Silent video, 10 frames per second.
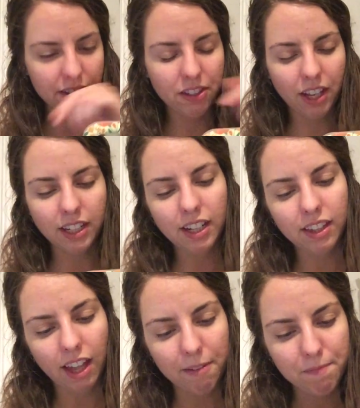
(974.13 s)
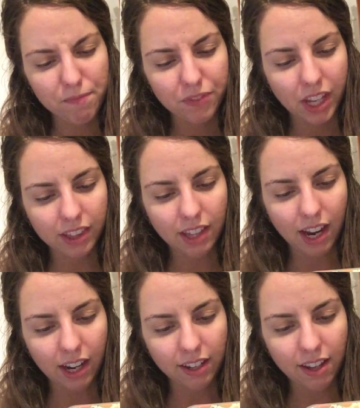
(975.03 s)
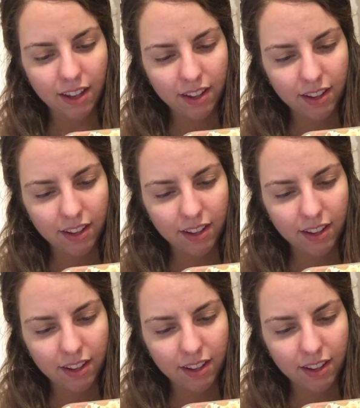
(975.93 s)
So the idea that in line